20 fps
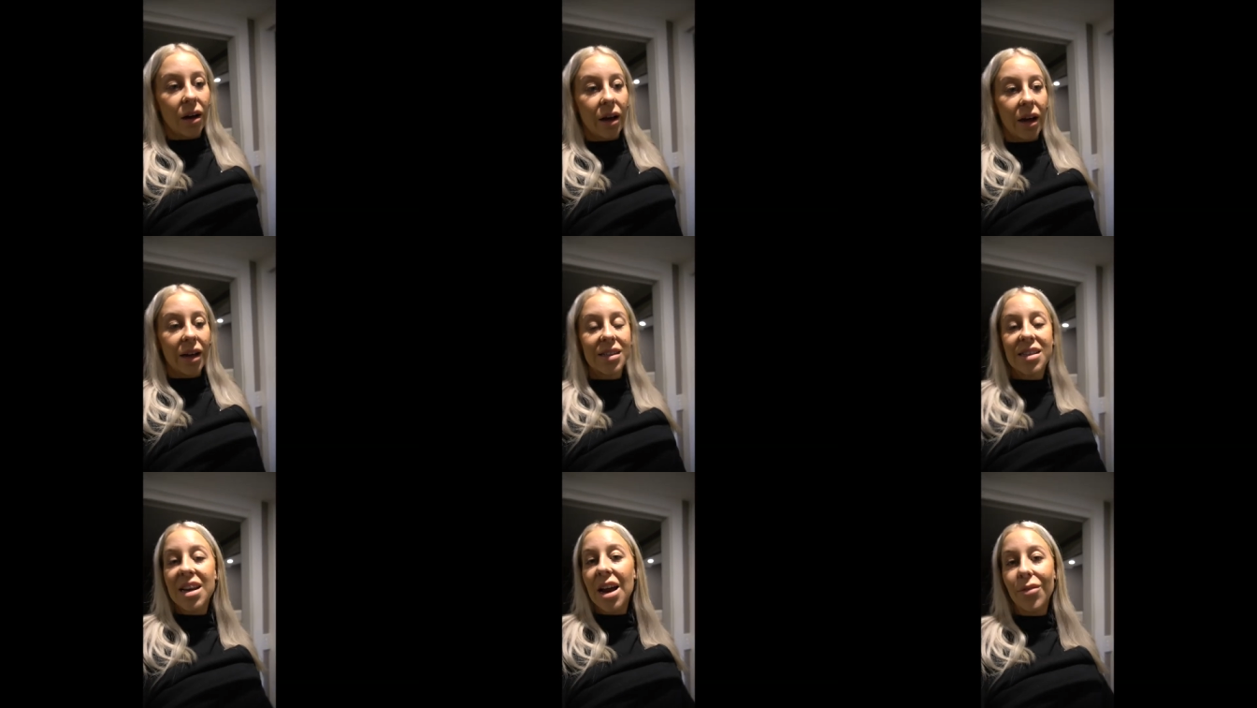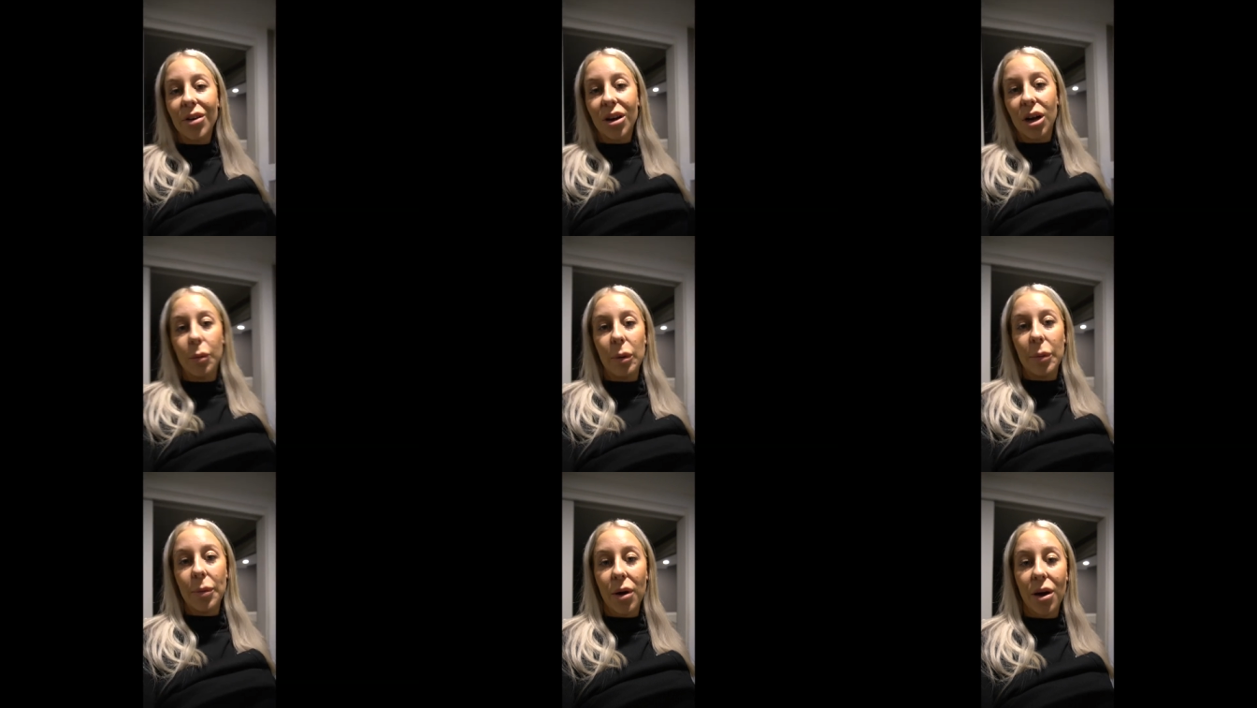it's never
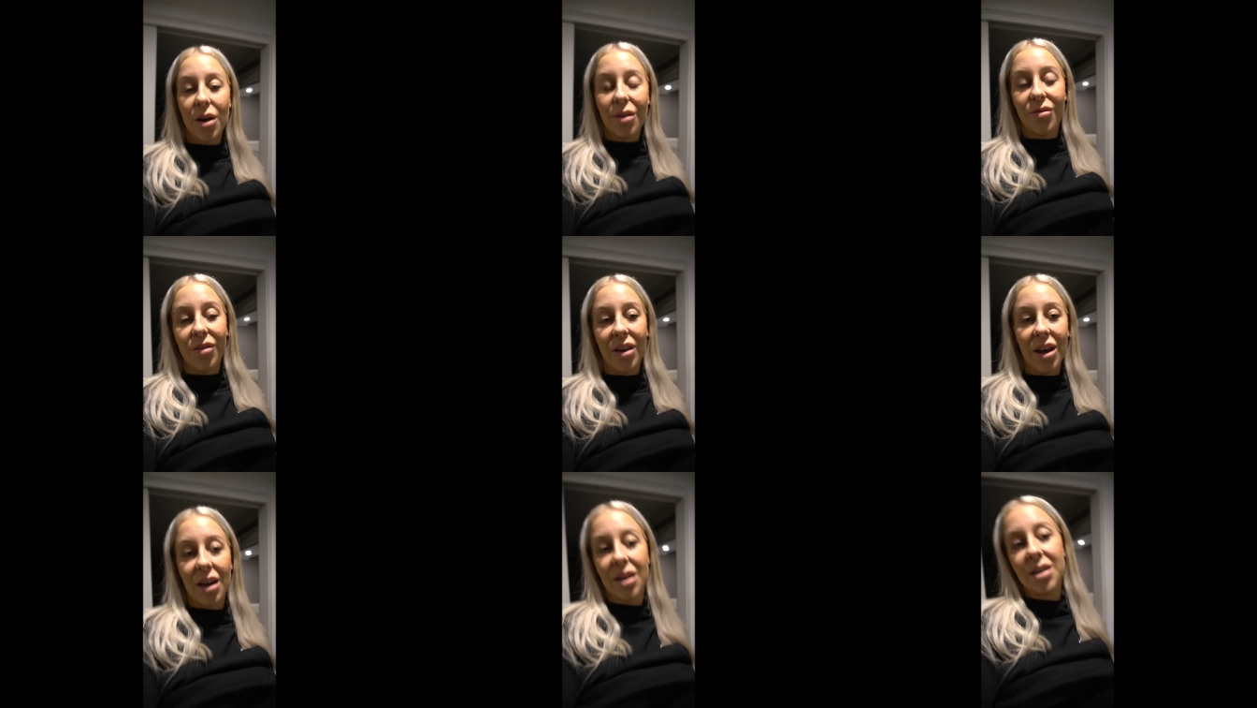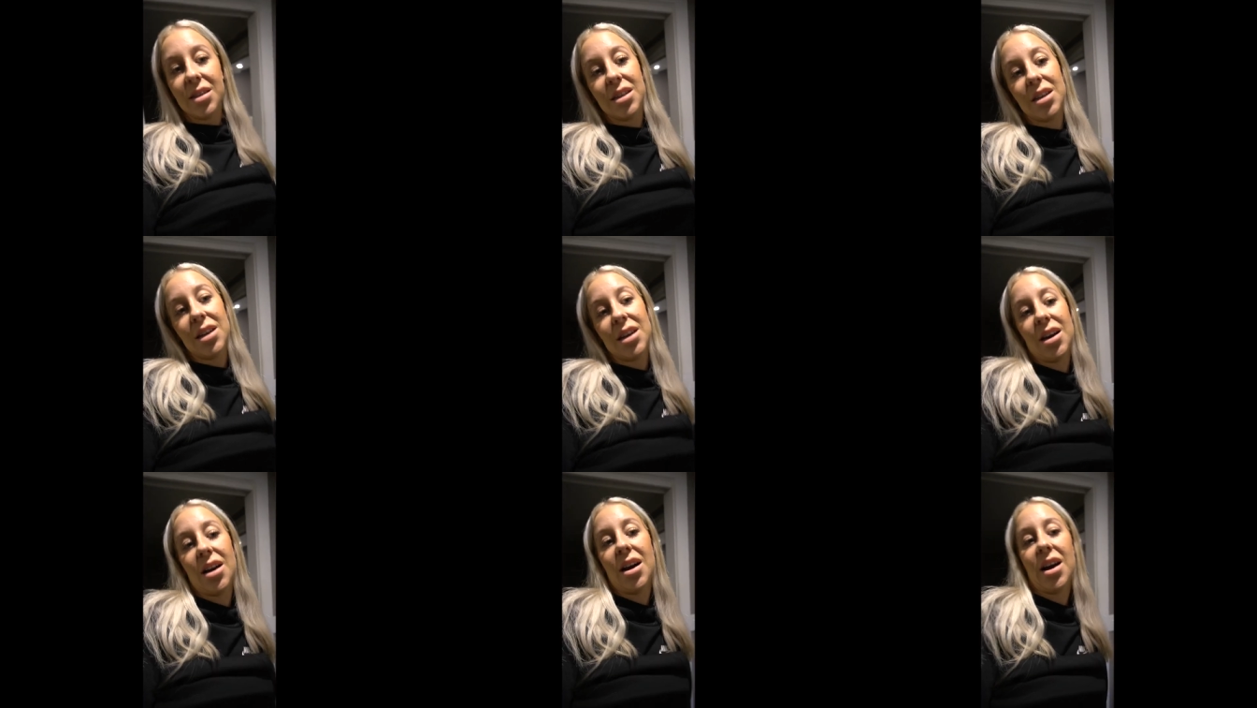going to be
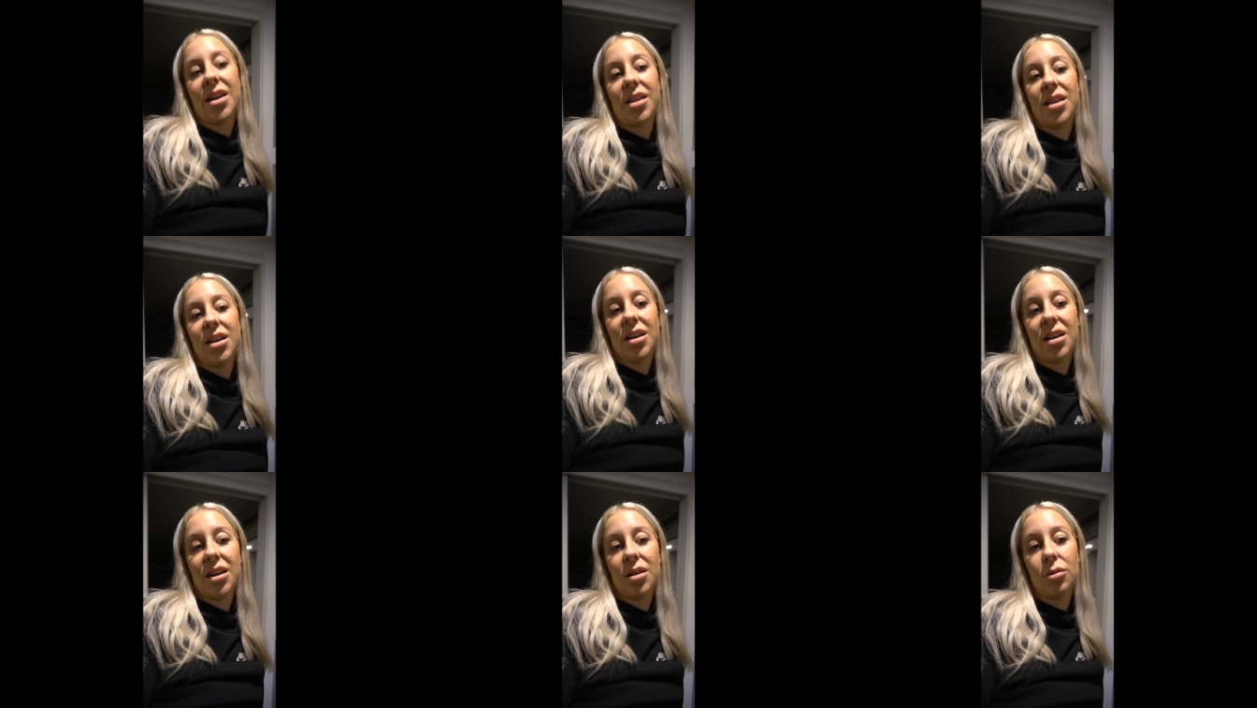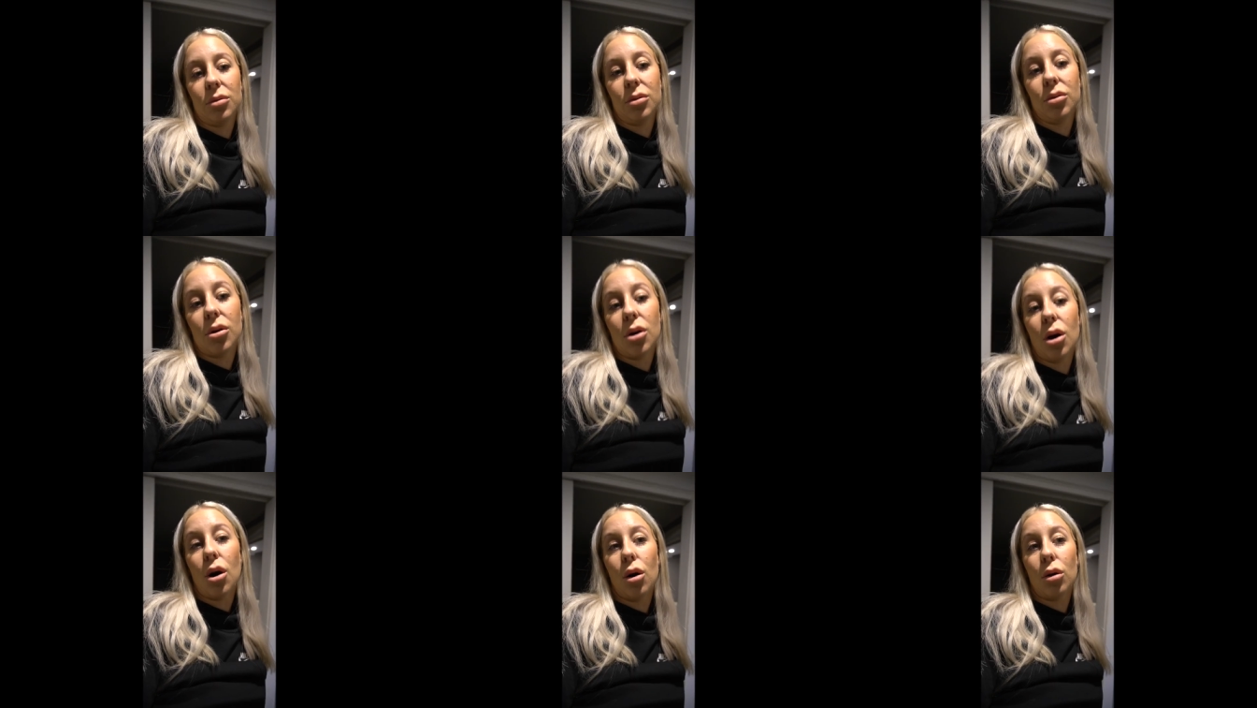perfect. I think it'll
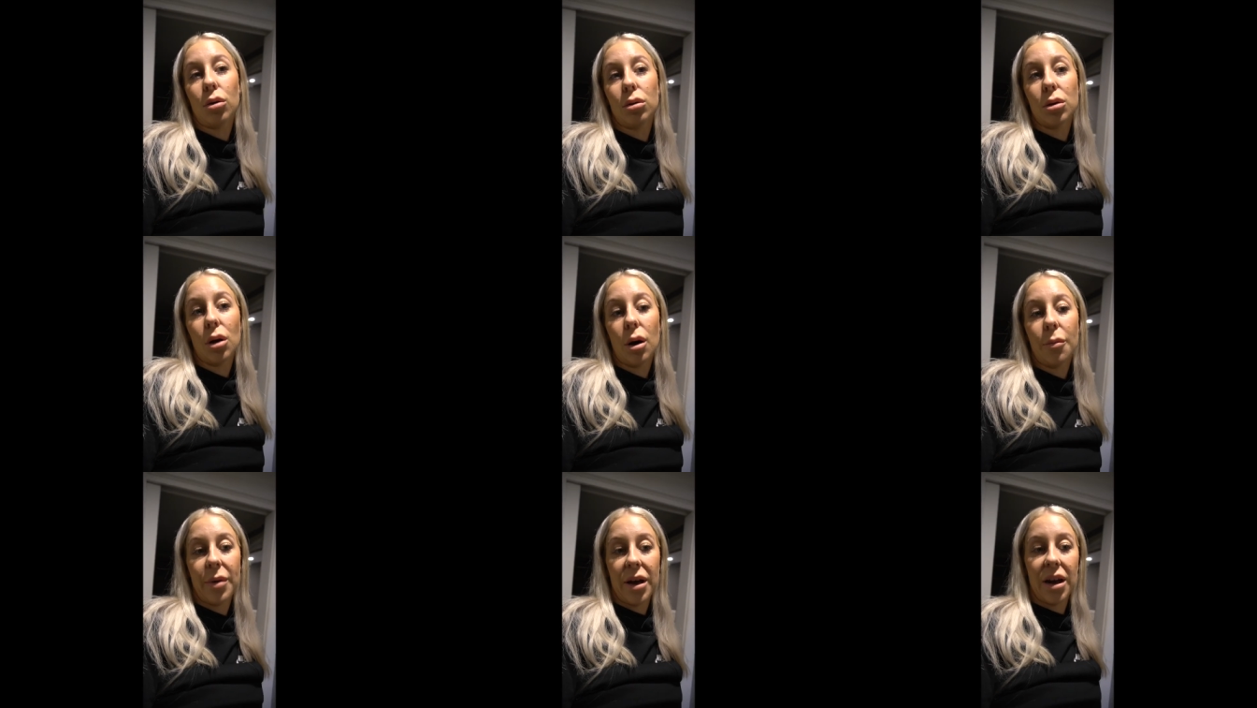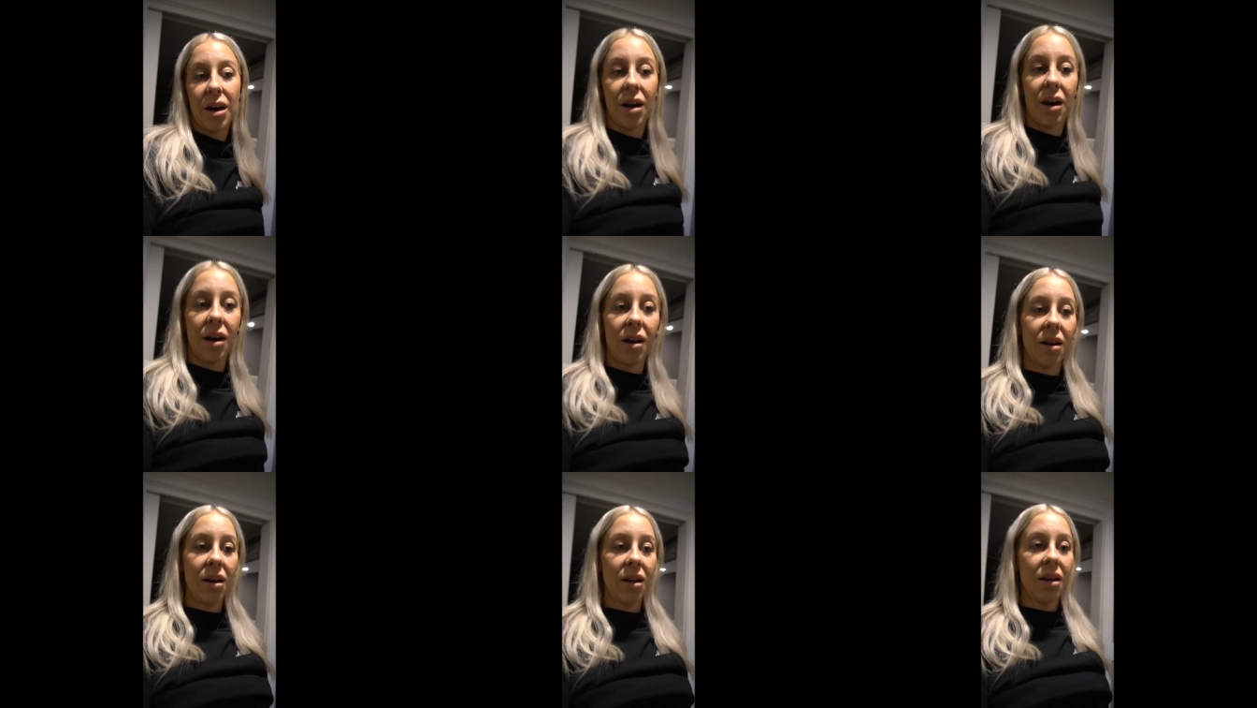look a whole lot
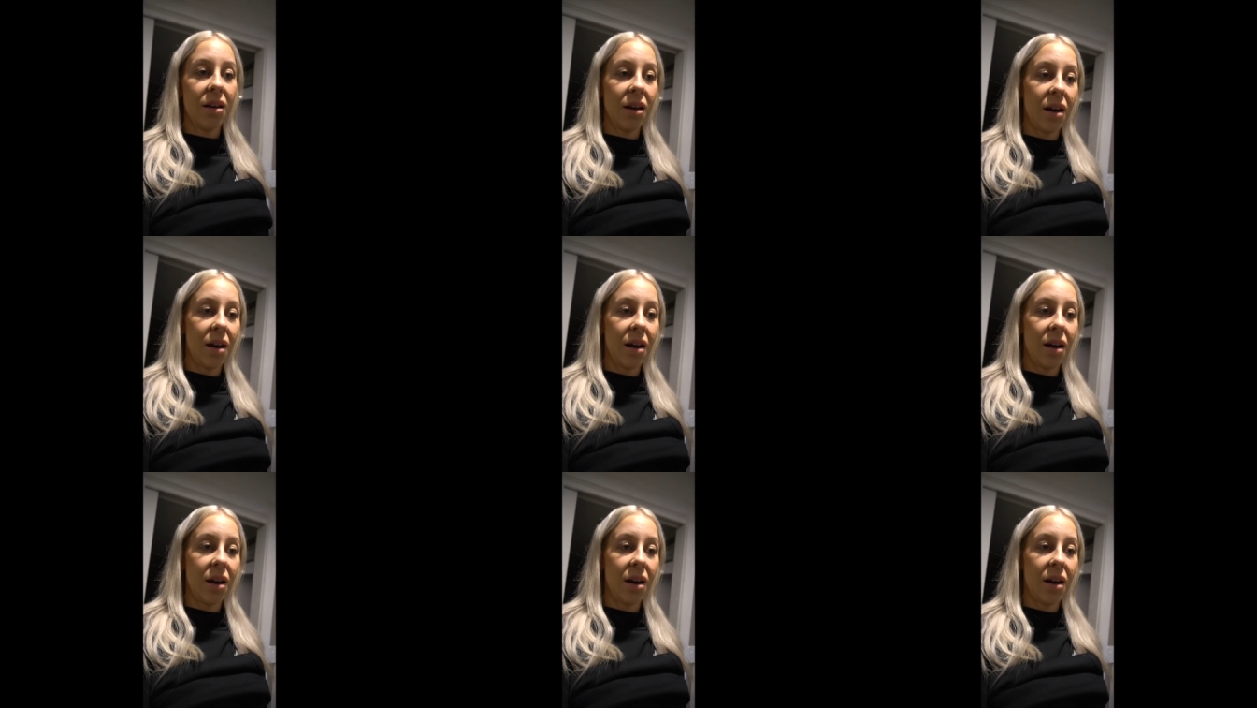better,